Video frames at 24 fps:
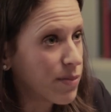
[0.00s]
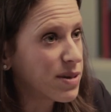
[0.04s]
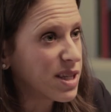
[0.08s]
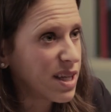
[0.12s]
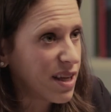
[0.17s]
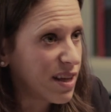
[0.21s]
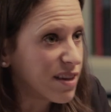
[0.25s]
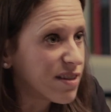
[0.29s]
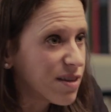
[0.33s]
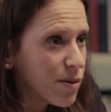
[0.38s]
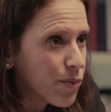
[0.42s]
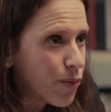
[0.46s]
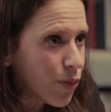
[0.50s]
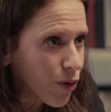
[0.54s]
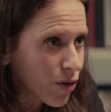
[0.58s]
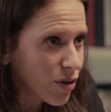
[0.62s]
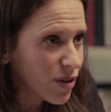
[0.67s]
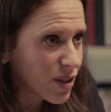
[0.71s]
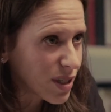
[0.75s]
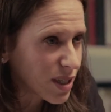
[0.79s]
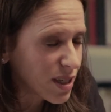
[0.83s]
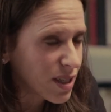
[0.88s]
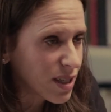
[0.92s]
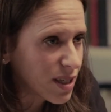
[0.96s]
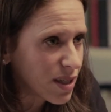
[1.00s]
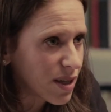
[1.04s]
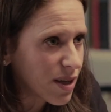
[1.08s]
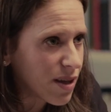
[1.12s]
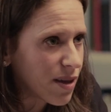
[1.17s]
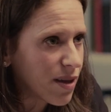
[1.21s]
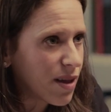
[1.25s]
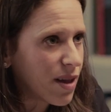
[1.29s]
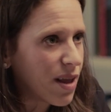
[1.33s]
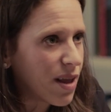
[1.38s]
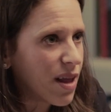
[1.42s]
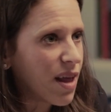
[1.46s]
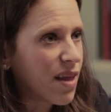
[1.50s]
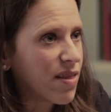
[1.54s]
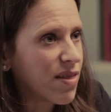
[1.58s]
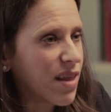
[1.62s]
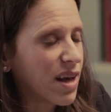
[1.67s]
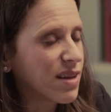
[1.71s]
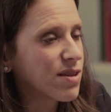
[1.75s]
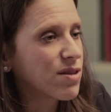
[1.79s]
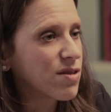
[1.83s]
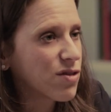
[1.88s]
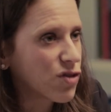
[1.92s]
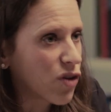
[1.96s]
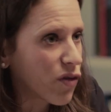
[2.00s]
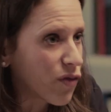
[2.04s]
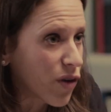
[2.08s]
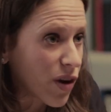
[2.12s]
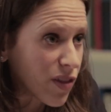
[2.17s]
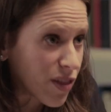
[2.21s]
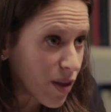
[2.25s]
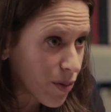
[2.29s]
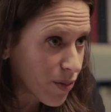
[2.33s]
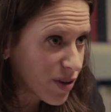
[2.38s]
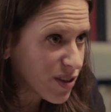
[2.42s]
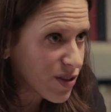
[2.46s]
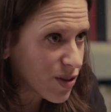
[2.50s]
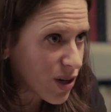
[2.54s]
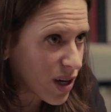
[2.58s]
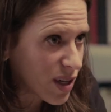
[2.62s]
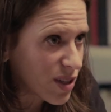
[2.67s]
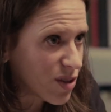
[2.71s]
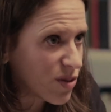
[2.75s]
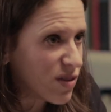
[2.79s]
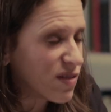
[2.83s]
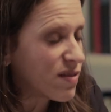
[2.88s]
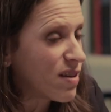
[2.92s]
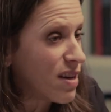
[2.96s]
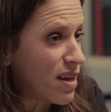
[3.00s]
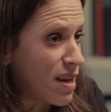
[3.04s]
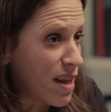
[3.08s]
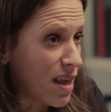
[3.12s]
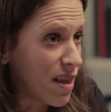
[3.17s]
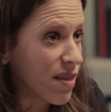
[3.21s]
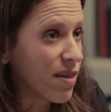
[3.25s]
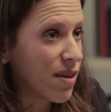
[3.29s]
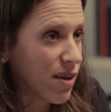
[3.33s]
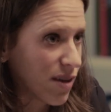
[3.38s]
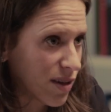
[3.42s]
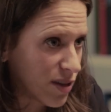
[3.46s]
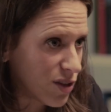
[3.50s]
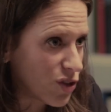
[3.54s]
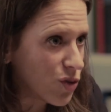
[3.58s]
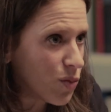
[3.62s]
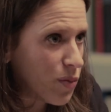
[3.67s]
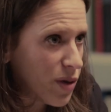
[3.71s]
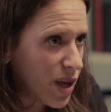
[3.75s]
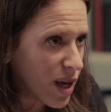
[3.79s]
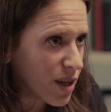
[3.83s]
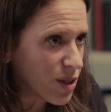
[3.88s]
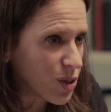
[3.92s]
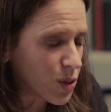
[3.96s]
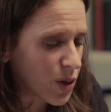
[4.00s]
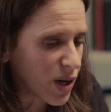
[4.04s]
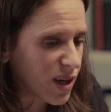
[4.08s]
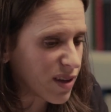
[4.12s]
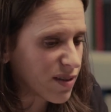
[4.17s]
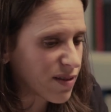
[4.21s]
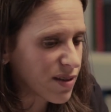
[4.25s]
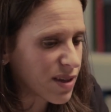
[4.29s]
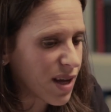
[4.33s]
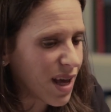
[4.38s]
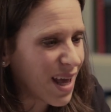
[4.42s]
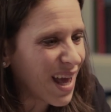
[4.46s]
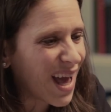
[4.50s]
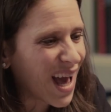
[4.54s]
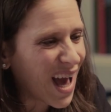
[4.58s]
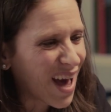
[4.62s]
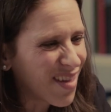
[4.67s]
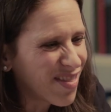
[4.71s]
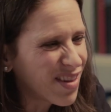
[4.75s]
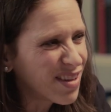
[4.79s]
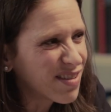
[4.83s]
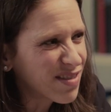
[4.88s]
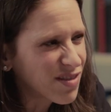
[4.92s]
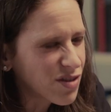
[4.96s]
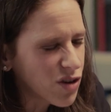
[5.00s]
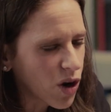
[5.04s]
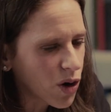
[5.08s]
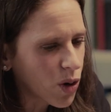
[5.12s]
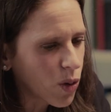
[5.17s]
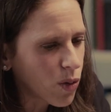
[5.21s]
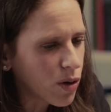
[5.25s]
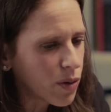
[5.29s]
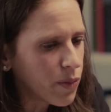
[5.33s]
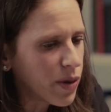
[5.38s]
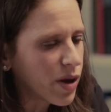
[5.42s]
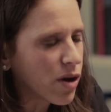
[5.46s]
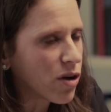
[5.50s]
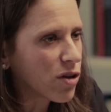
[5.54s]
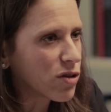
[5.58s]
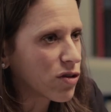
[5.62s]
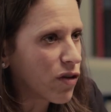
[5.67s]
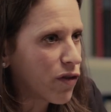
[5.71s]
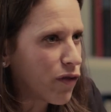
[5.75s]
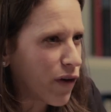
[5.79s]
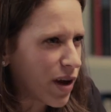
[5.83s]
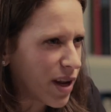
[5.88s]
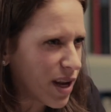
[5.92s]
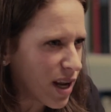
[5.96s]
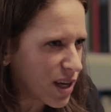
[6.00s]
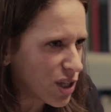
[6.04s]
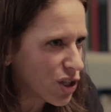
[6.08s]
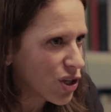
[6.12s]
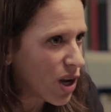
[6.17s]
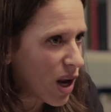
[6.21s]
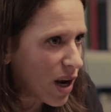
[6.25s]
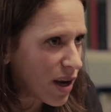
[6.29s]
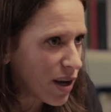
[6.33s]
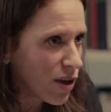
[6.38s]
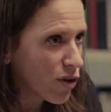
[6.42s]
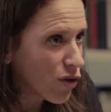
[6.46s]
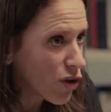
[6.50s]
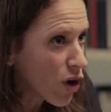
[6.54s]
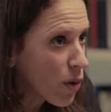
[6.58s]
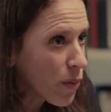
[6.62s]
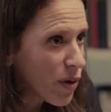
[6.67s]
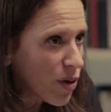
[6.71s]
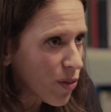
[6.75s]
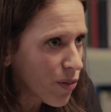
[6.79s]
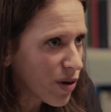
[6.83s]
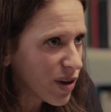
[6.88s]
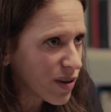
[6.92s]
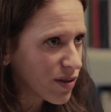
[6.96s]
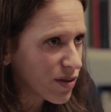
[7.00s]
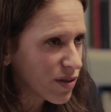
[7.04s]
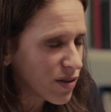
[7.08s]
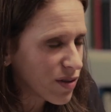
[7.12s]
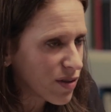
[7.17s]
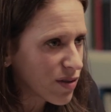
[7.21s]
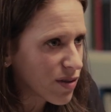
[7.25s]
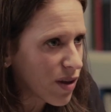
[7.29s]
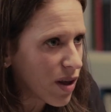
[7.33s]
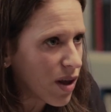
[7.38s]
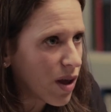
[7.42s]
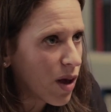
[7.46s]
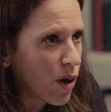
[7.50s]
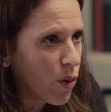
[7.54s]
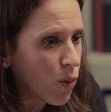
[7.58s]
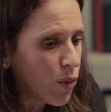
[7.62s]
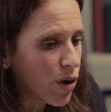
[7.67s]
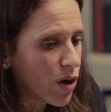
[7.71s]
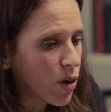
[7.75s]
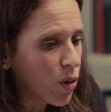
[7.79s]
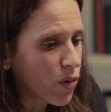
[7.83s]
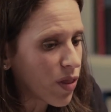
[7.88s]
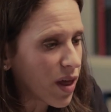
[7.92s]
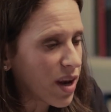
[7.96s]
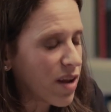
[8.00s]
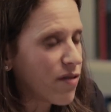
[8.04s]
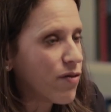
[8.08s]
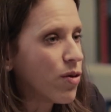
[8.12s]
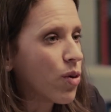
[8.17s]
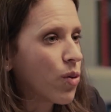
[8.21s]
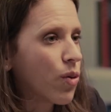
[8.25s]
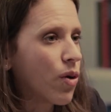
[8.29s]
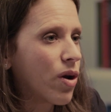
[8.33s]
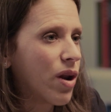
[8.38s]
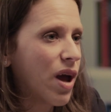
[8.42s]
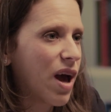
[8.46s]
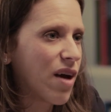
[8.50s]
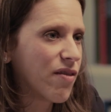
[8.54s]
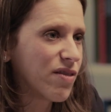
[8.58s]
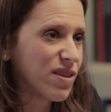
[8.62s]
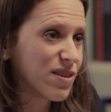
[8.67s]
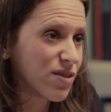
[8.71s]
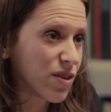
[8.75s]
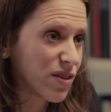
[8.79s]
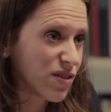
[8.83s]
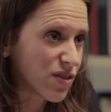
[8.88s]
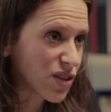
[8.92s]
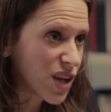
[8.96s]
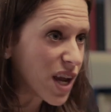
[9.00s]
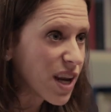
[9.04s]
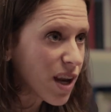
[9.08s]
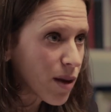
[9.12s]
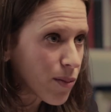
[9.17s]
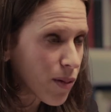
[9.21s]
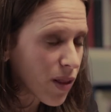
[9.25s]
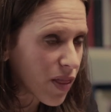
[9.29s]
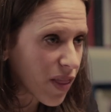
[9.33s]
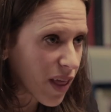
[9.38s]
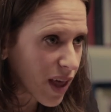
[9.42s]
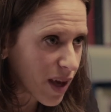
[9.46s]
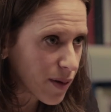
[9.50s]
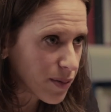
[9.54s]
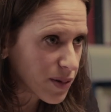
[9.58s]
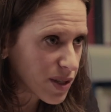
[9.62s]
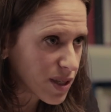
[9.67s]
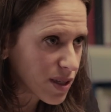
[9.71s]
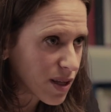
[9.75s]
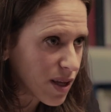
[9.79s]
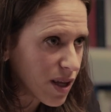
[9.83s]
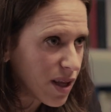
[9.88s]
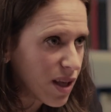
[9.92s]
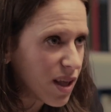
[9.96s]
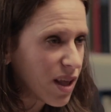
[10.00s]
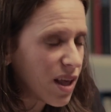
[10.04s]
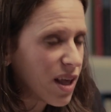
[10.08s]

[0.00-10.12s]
debt is important, that sovereign debt restructurings need to be addressed. And this is not only because of financial and economic reasons. We know that if you don't have a sustainable debt,